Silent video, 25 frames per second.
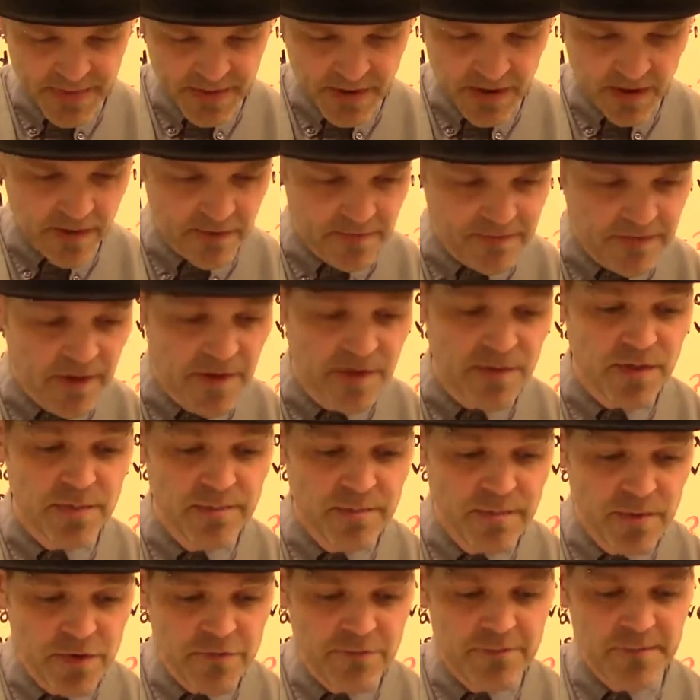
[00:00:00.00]
of the
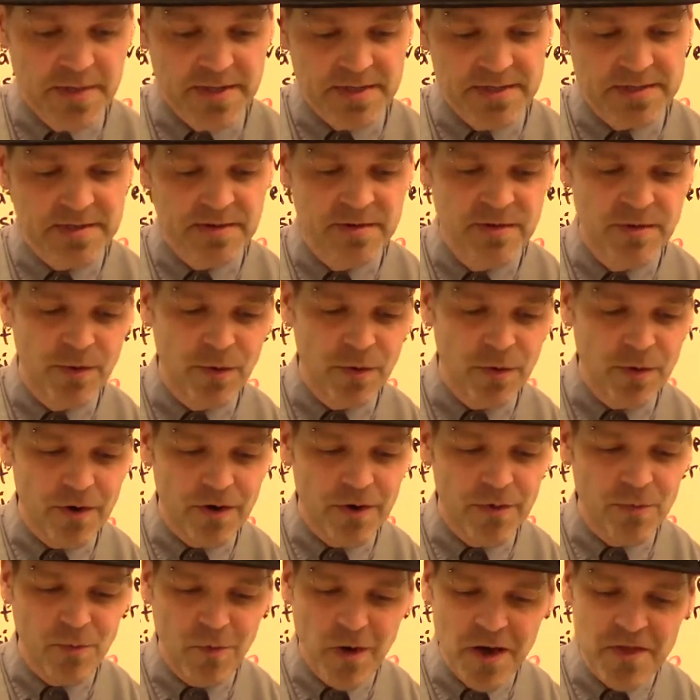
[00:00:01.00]
movement
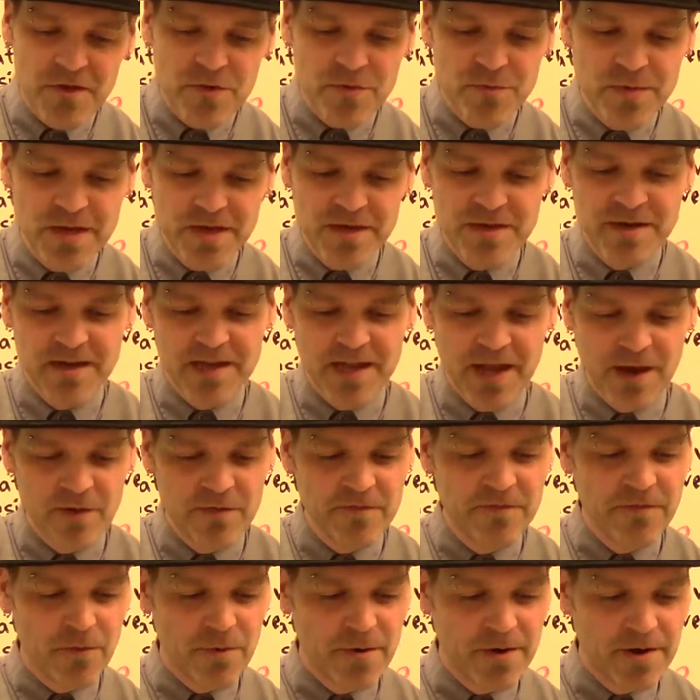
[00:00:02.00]
or whether we could
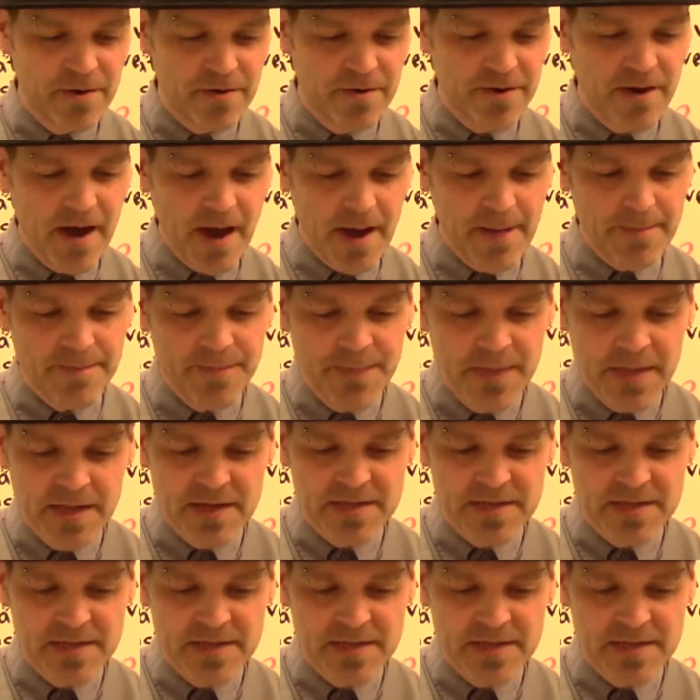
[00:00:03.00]
account for it or not.